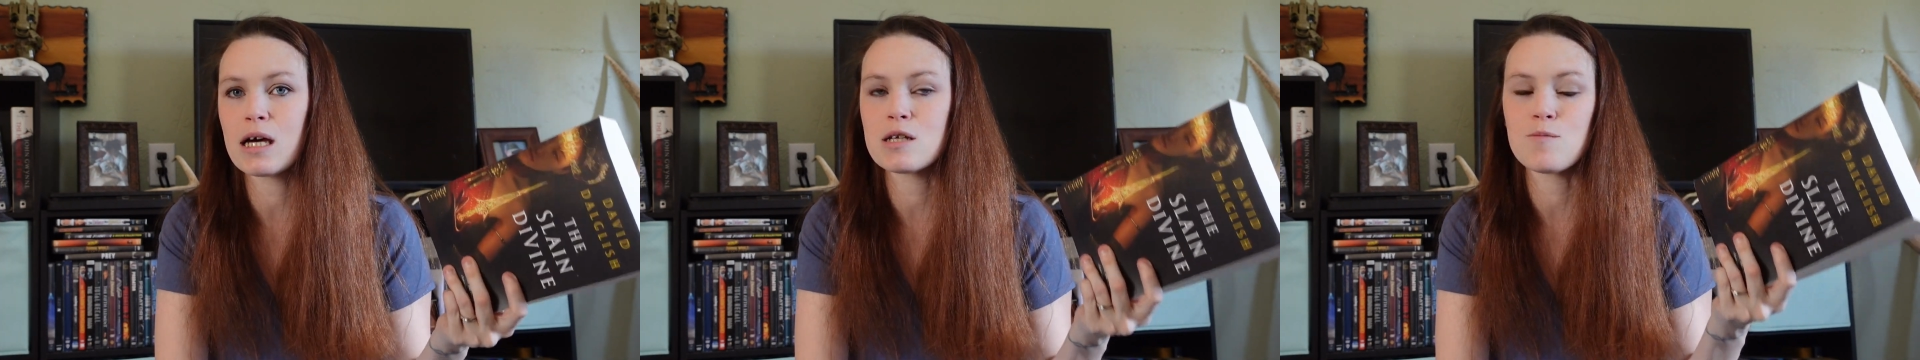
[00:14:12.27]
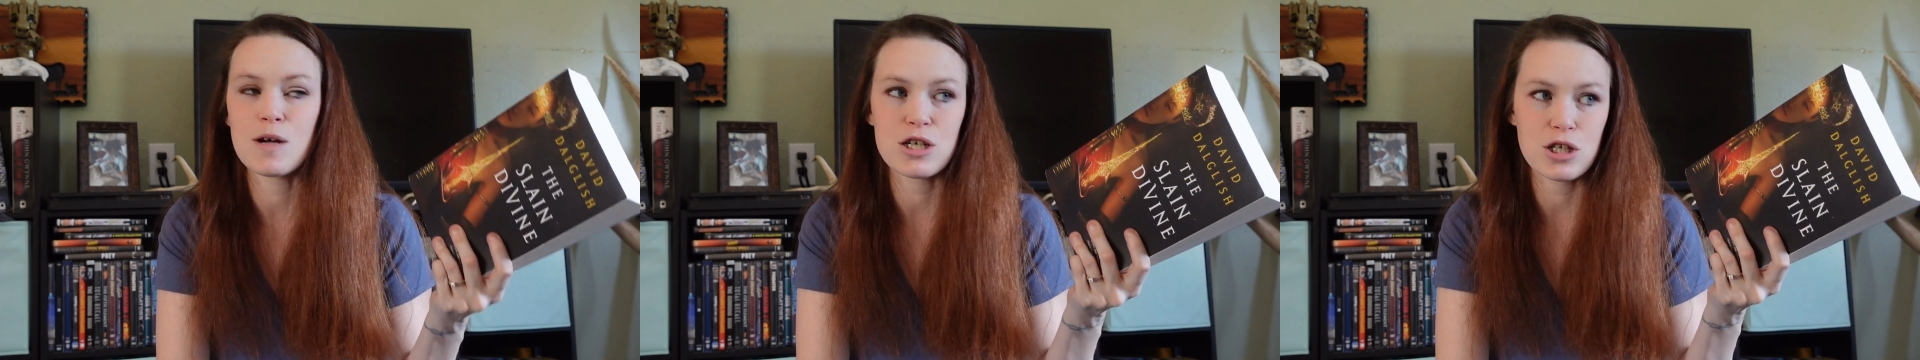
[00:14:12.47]

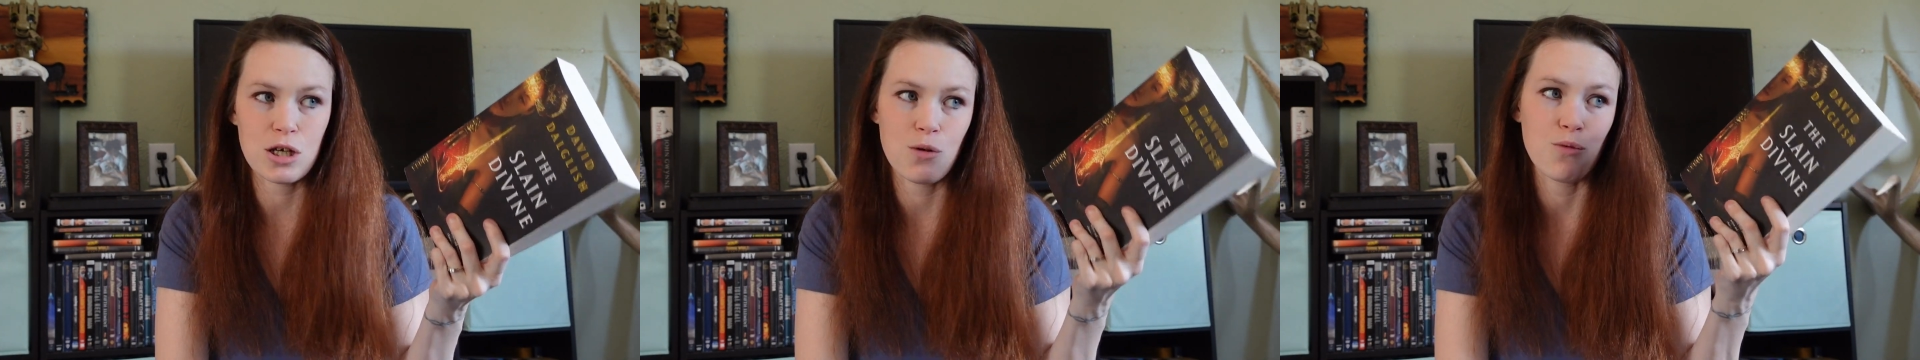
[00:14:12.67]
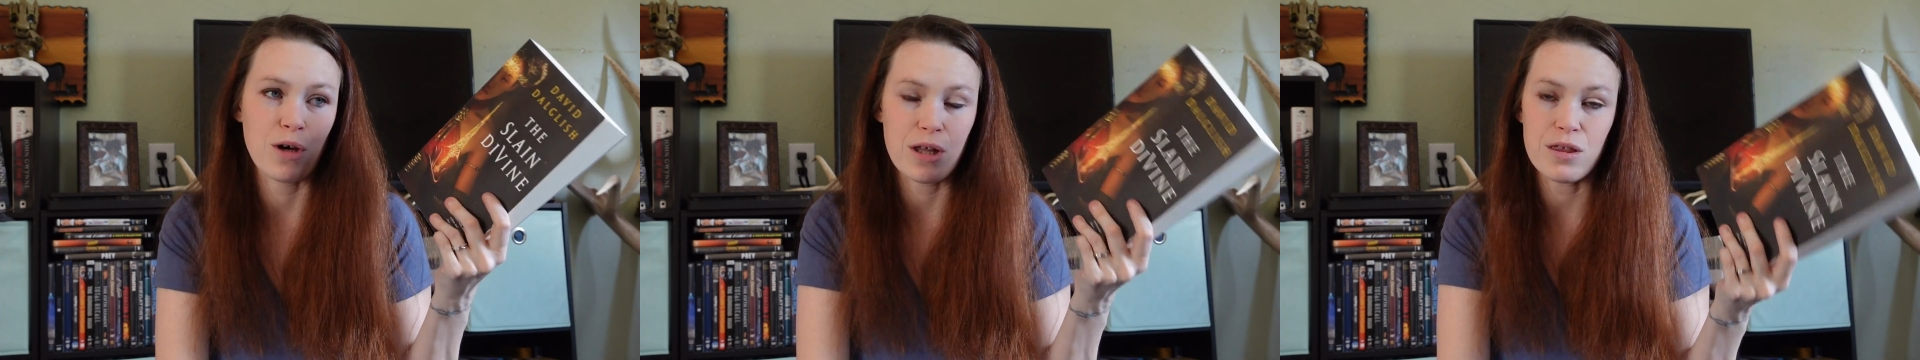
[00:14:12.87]

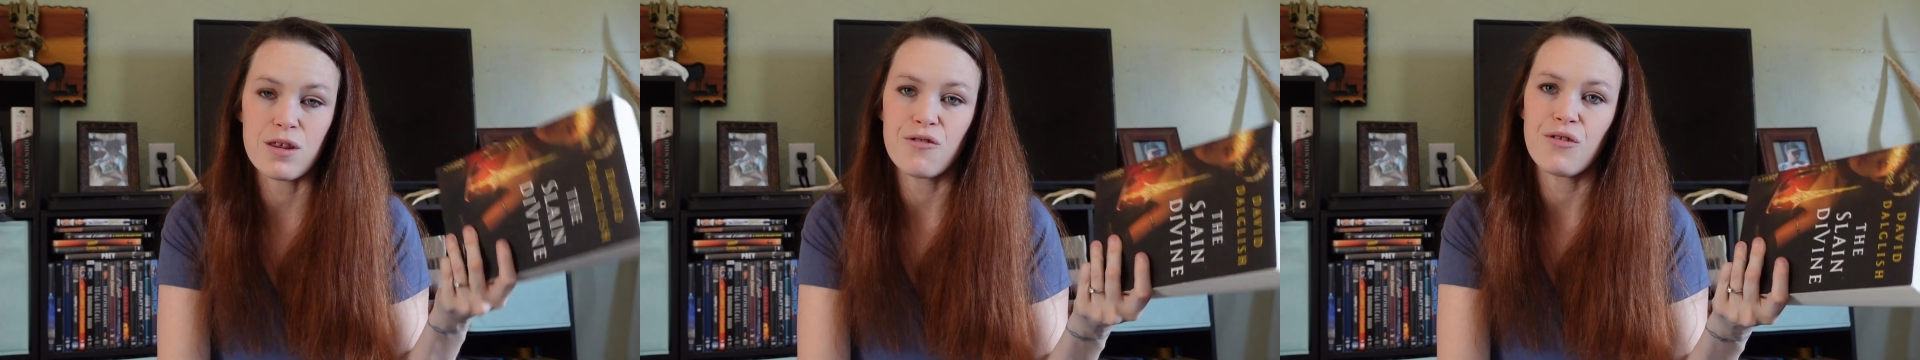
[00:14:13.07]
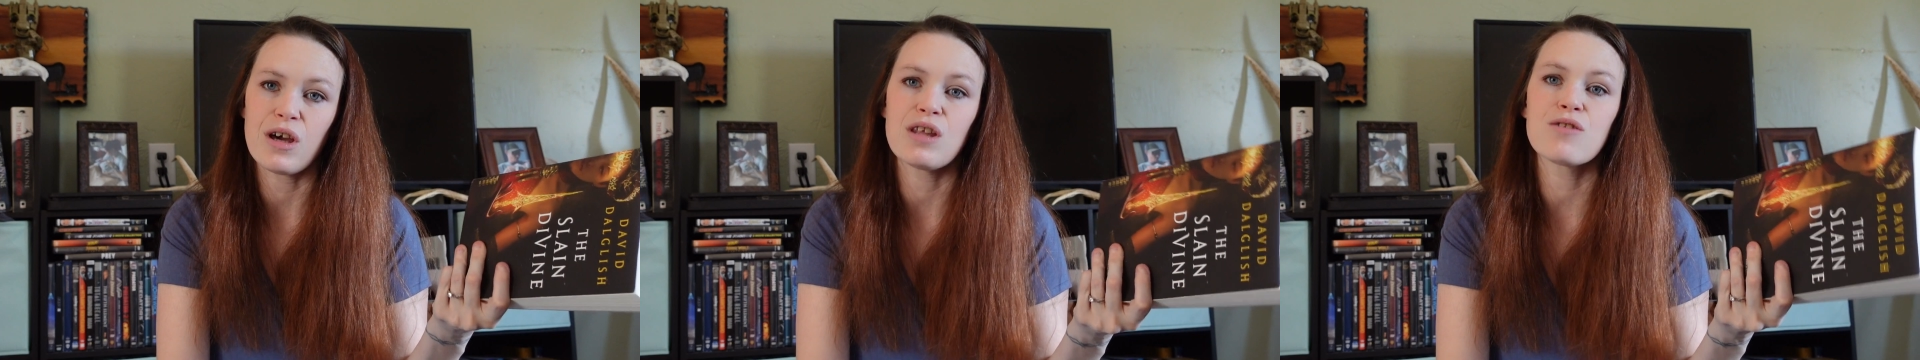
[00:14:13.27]
especially with
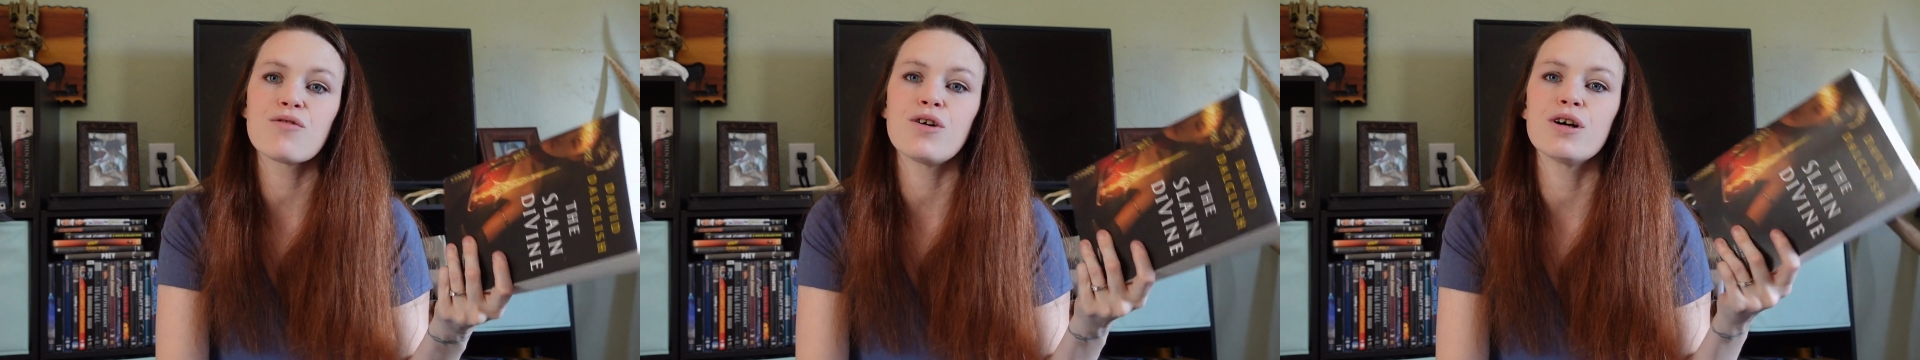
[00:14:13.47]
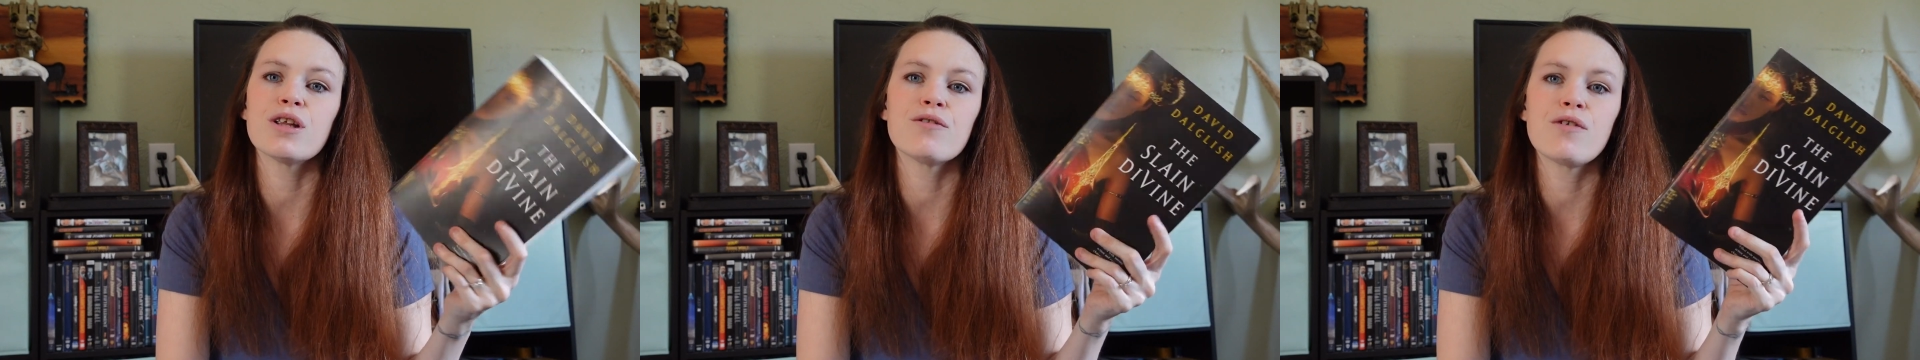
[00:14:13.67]
The
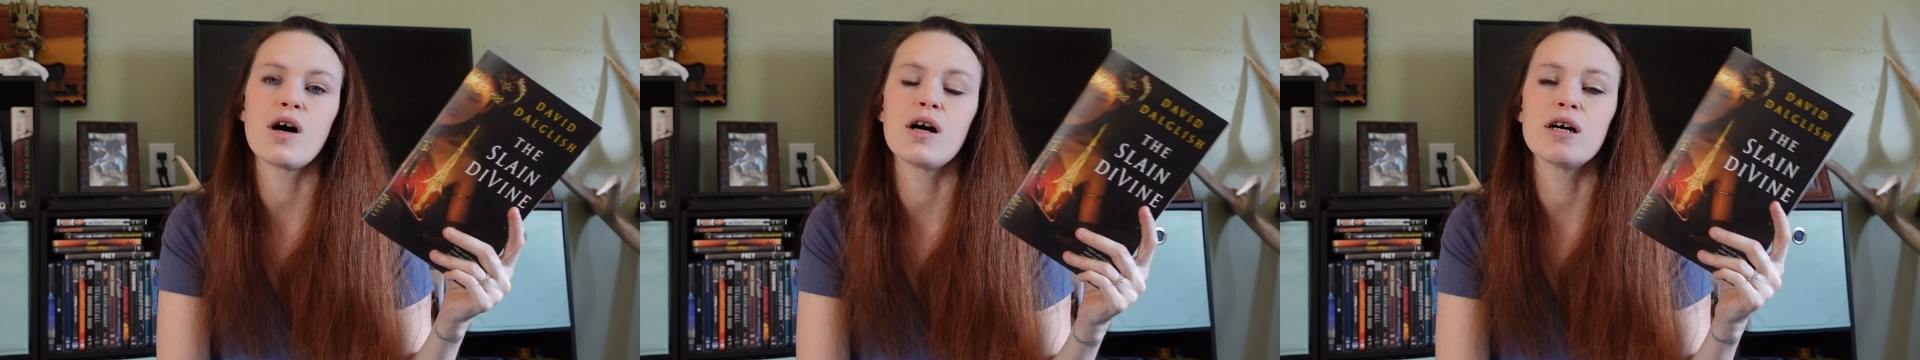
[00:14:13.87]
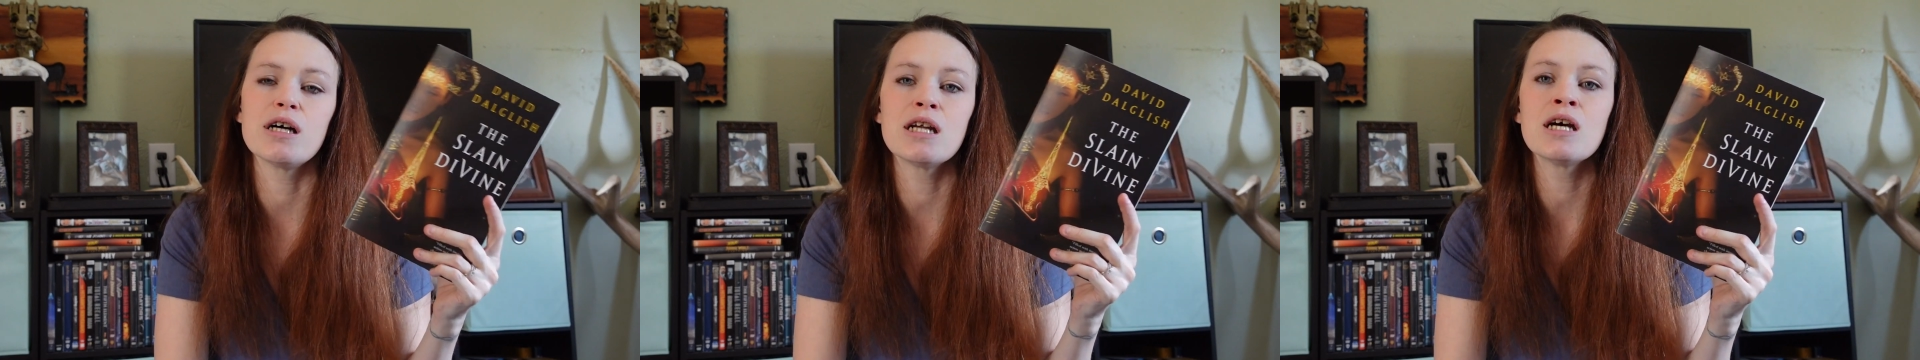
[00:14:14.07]
Faithful and the
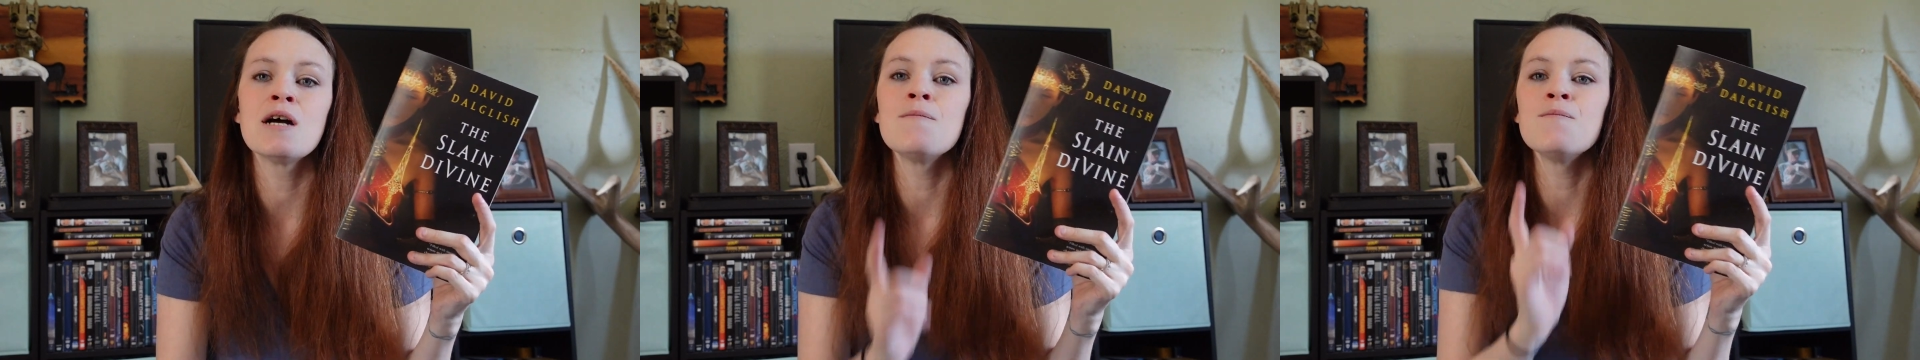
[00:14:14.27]
Fallen,